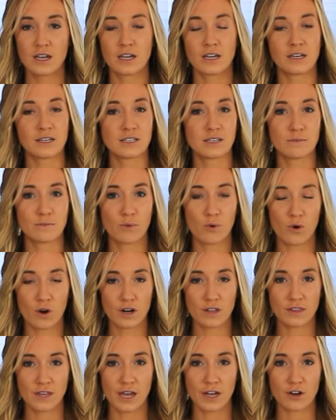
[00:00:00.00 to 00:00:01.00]
It is
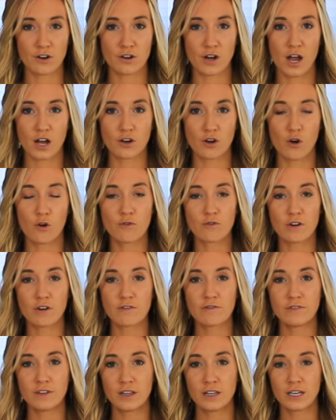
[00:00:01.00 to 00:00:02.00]
important that you're not
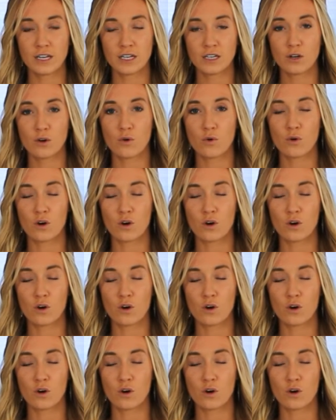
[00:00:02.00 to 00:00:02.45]
overfilling